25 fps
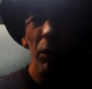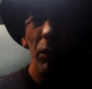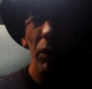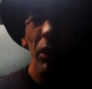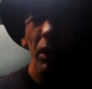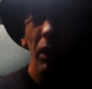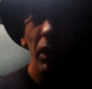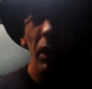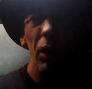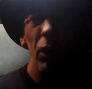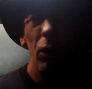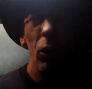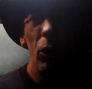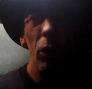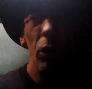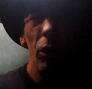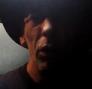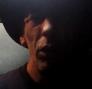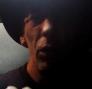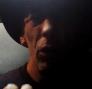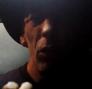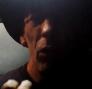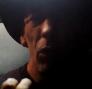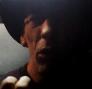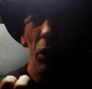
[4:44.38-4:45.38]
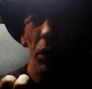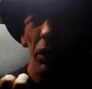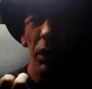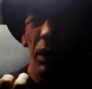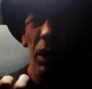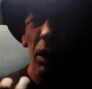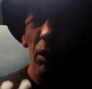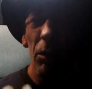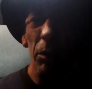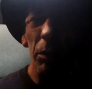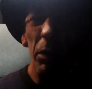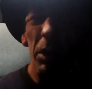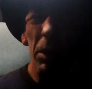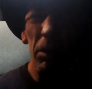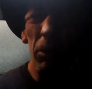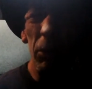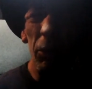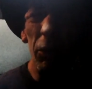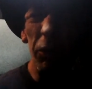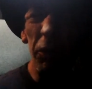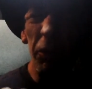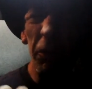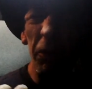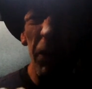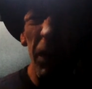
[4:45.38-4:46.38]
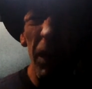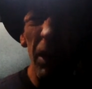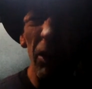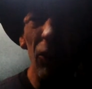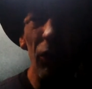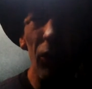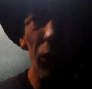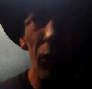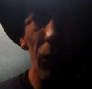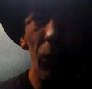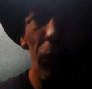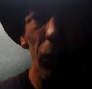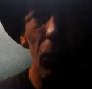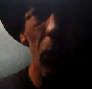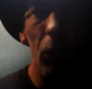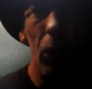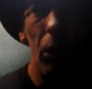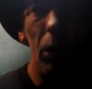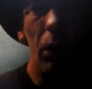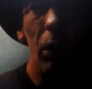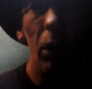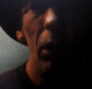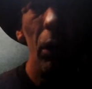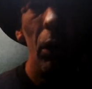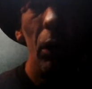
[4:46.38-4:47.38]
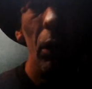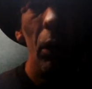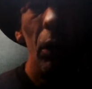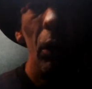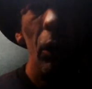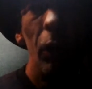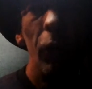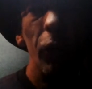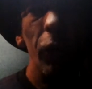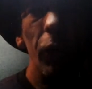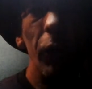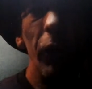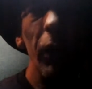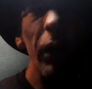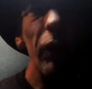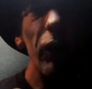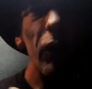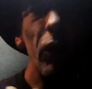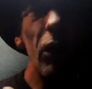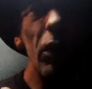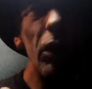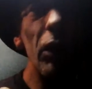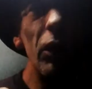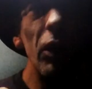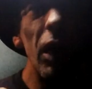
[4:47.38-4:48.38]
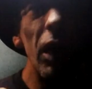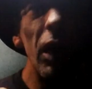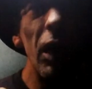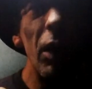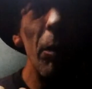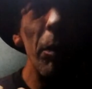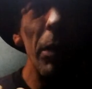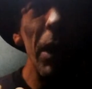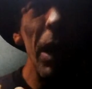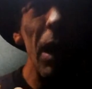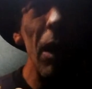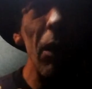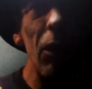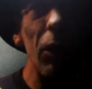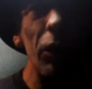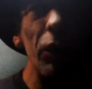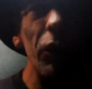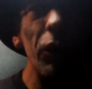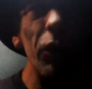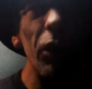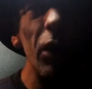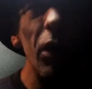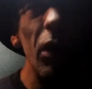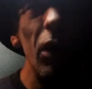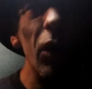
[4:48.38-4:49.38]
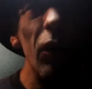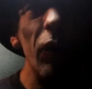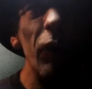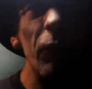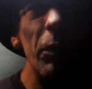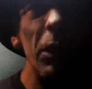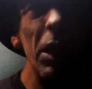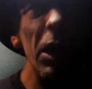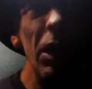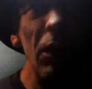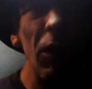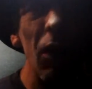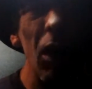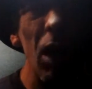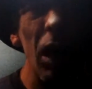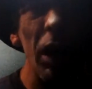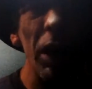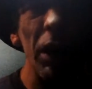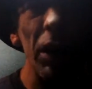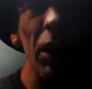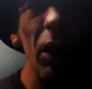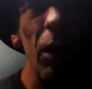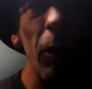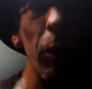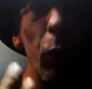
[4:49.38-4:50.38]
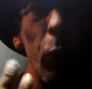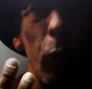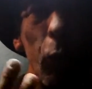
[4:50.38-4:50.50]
to dig into it or get in people's faces for it. So that's going to take a balance of me lining up